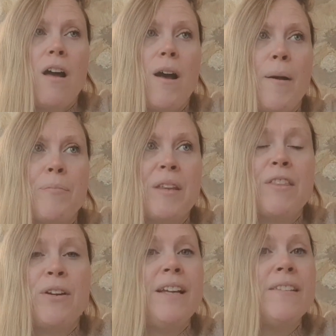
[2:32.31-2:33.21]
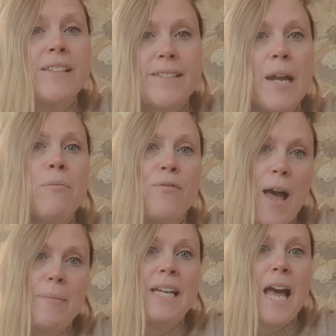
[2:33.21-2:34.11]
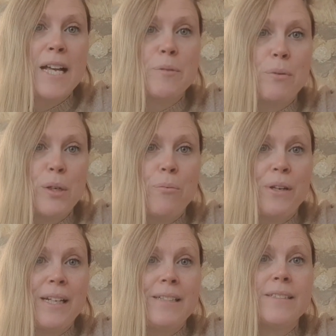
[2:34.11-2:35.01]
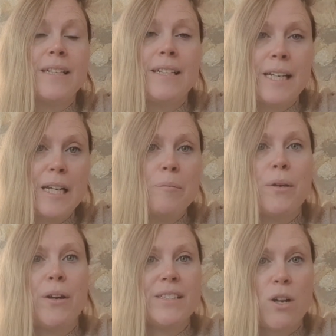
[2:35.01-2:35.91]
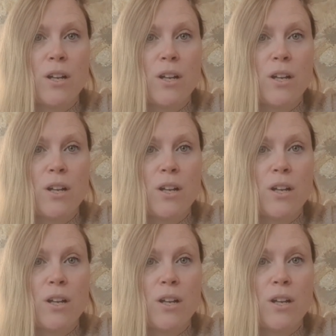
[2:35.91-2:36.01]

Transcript: They're in the same family as blueberries and lingonberries.